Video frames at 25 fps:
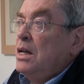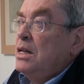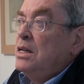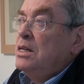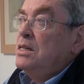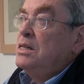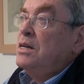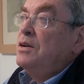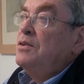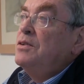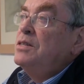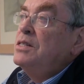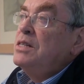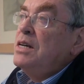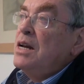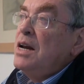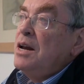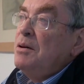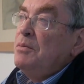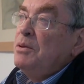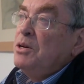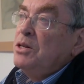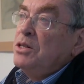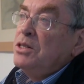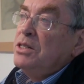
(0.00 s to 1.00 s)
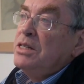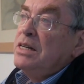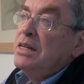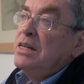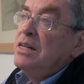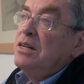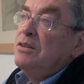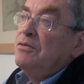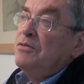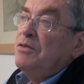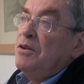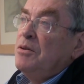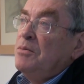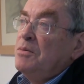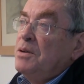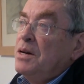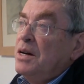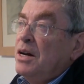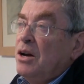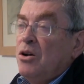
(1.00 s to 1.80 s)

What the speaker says: The Syrians and Lebanese did it from an